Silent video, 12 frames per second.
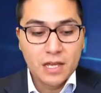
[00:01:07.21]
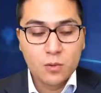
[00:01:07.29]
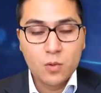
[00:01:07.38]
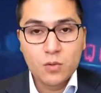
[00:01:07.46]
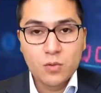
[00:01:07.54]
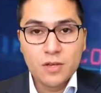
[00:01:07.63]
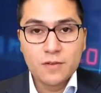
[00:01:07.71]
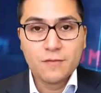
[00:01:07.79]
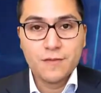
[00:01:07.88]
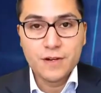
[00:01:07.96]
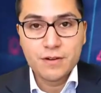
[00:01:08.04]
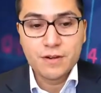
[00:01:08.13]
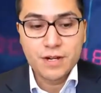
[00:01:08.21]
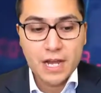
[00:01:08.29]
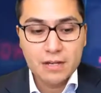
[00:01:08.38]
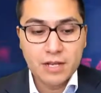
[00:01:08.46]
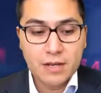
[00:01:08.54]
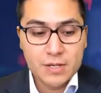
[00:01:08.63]
And one way of
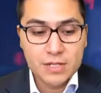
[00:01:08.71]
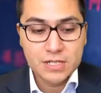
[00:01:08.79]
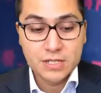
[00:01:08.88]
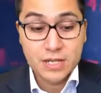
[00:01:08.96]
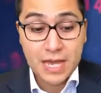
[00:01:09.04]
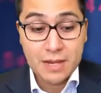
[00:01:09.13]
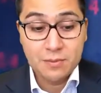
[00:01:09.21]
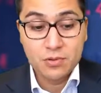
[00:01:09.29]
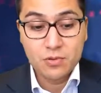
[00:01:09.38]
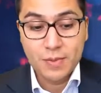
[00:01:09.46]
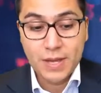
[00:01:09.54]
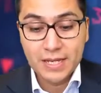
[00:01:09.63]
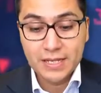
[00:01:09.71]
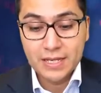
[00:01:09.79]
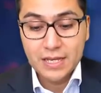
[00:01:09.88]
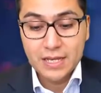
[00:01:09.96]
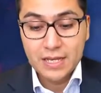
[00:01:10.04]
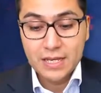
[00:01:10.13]
figuring out how much it can pull back